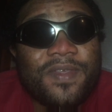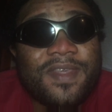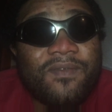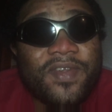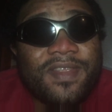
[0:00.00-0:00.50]

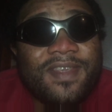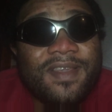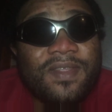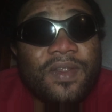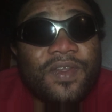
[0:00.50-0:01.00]

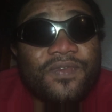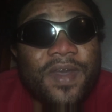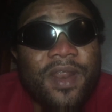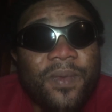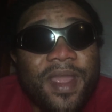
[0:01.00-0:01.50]
17th, not just
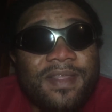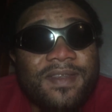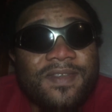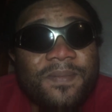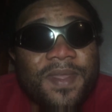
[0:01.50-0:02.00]
far away. I
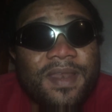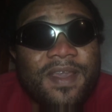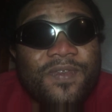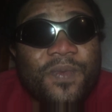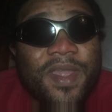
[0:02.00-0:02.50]
think sometime
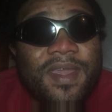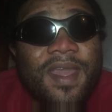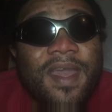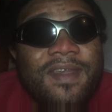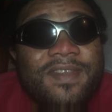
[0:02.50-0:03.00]
next week.
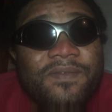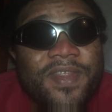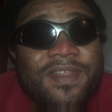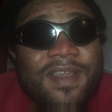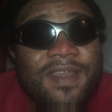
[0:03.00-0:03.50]

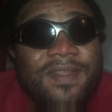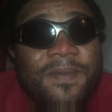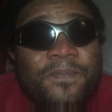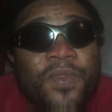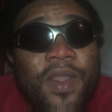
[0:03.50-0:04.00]
17th.